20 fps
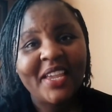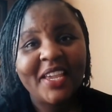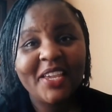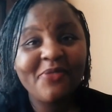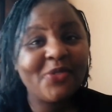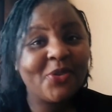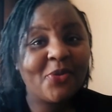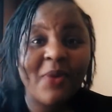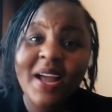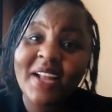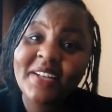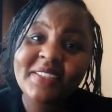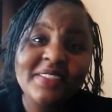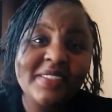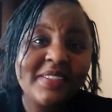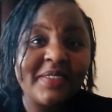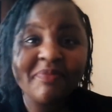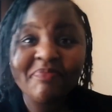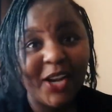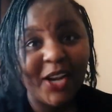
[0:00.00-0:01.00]
If you
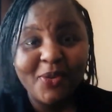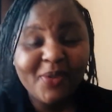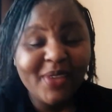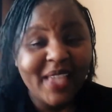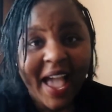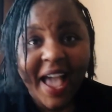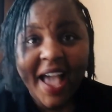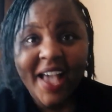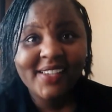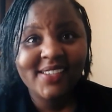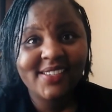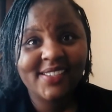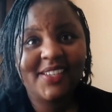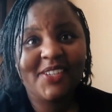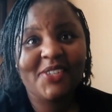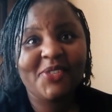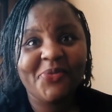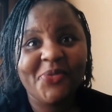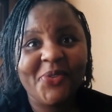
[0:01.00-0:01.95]
want a Luya accent,